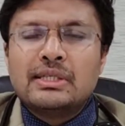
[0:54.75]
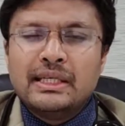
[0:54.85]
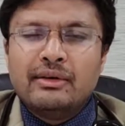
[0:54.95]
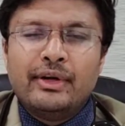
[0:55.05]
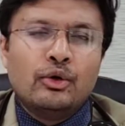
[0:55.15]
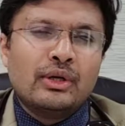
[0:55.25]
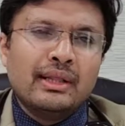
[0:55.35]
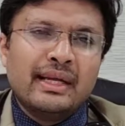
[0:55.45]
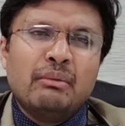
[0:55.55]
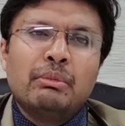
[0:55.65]
see the video till
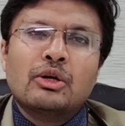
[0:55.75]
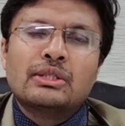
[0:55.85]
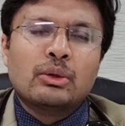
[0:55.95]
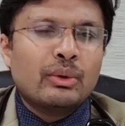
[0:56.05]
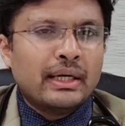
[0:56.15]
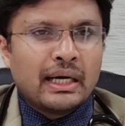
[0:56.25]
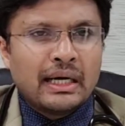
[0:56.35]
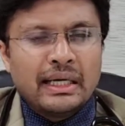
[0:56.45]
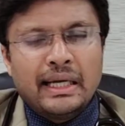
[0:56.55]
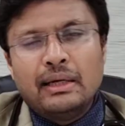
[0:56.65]
then because it will
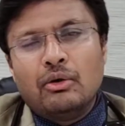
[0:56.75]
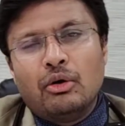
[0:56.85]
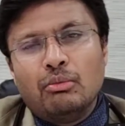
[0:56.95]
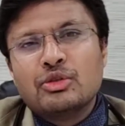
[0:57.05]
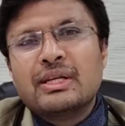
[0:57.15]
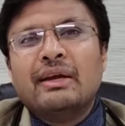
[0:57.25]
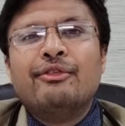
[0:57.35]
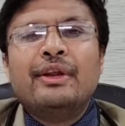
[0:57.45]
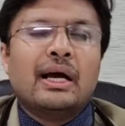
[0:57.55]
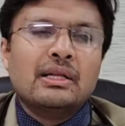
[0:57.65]
contain almost
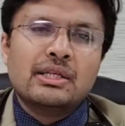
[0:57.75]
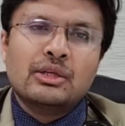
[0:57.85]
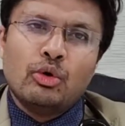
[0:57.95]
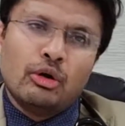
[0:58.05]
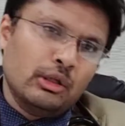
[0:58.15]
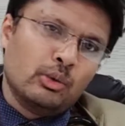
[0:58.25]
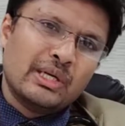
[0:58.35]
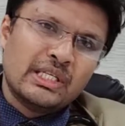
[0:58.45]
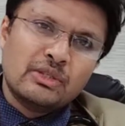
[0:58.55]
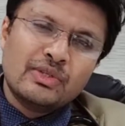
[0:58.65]
every answer to all the
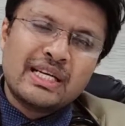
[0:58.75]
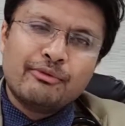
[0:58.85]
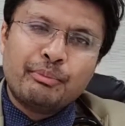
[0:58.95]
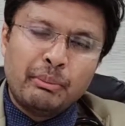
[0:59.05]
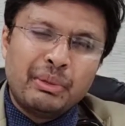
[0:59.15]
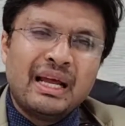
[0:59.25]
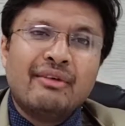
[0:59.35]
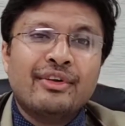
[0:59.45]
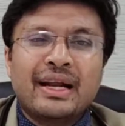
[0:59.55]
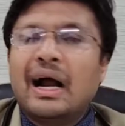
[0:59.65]
questions which people
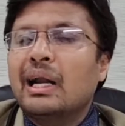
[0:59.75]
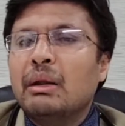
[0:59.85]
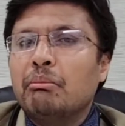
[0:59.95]
have regarding